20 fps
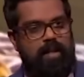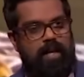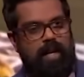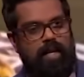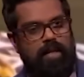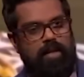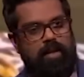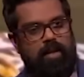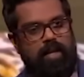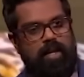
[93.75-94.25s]

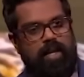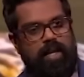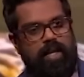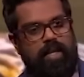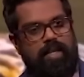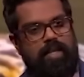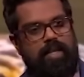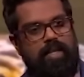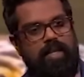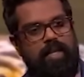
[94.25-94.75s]
And not,
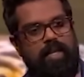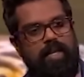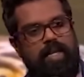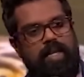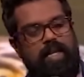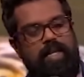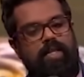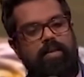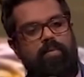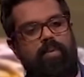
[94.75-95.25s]
like,
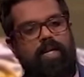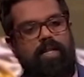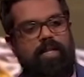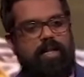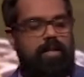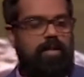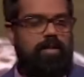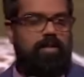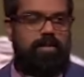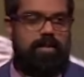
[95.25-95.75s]
in the way that
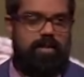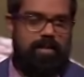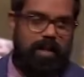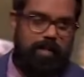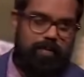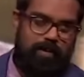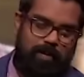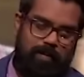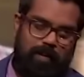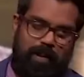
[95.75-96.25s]
the
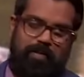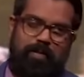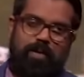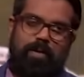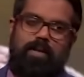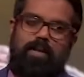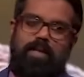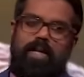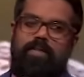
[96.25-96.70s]
contraception went wrong.